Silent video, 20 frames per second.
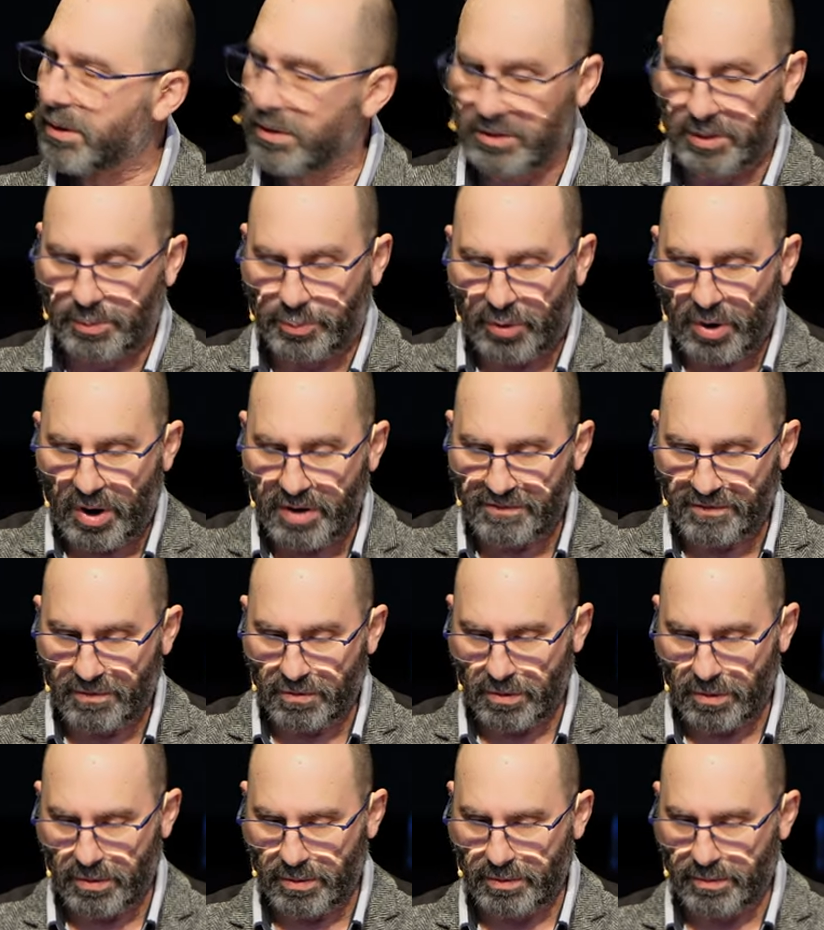to pray for.
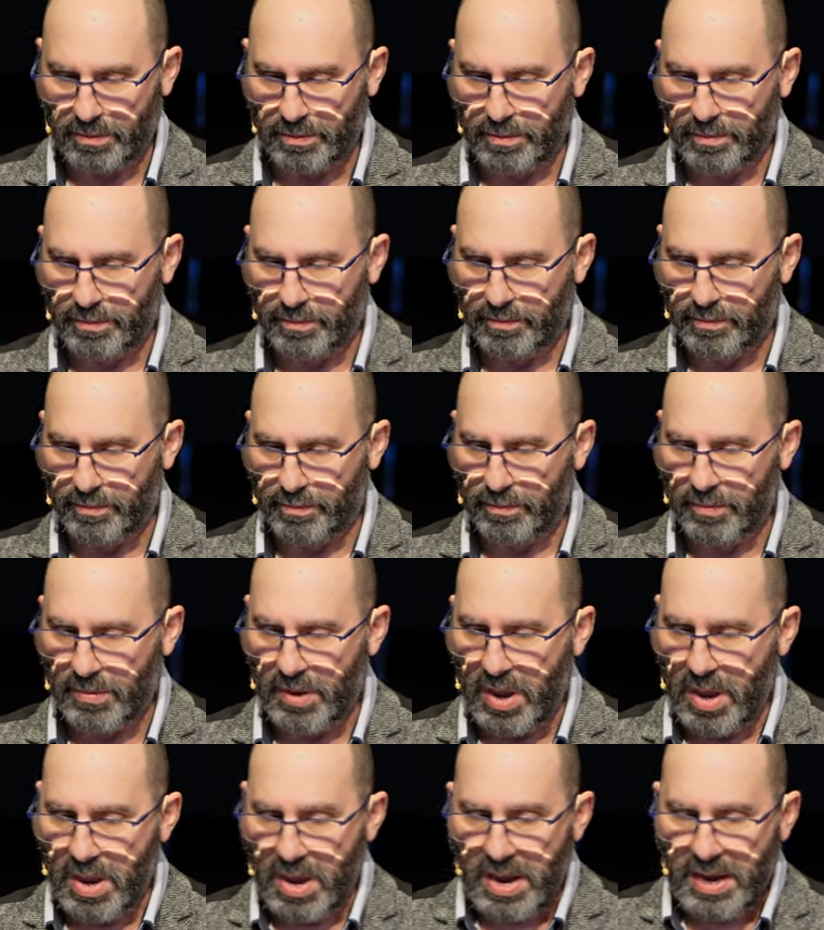
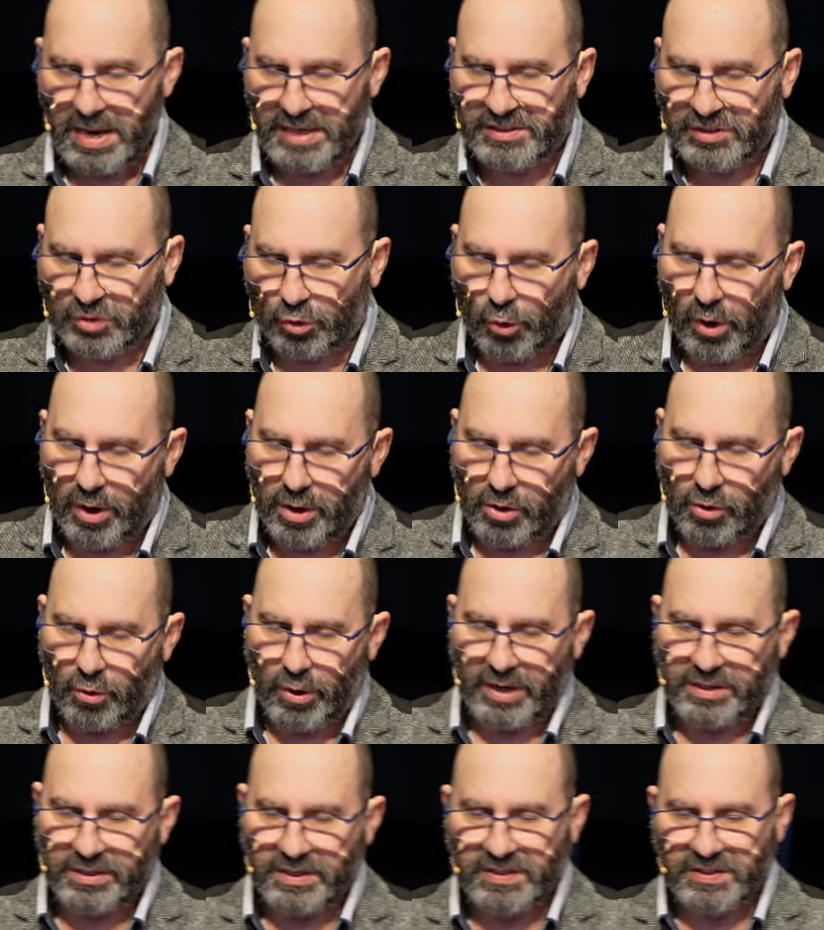It's
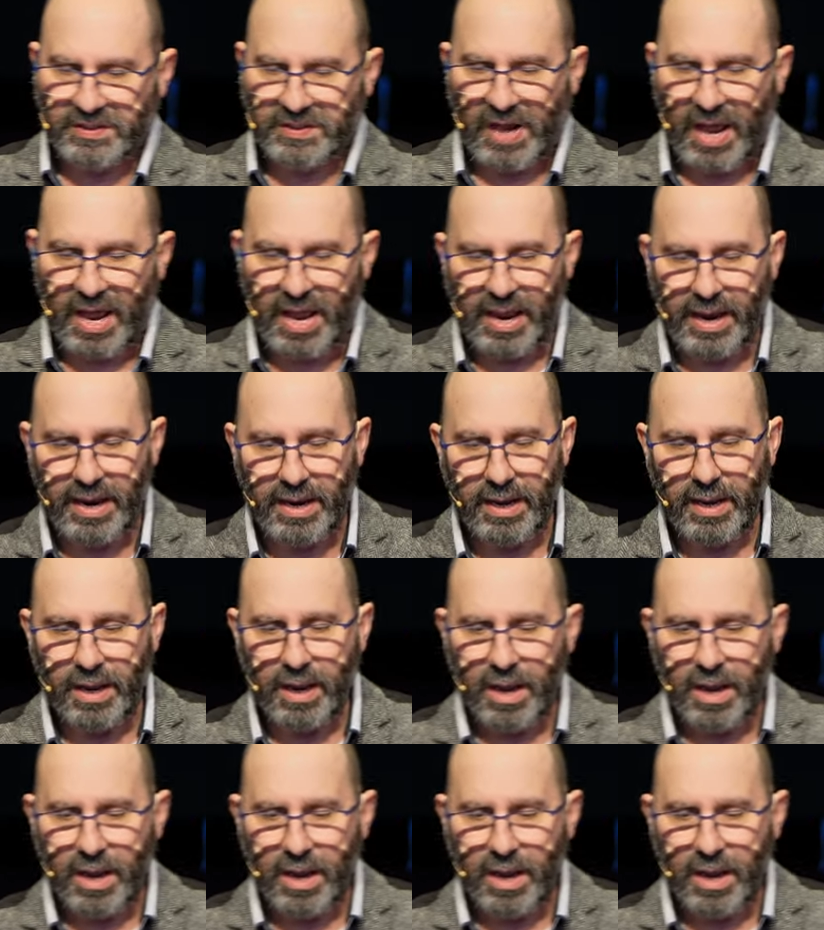correct to say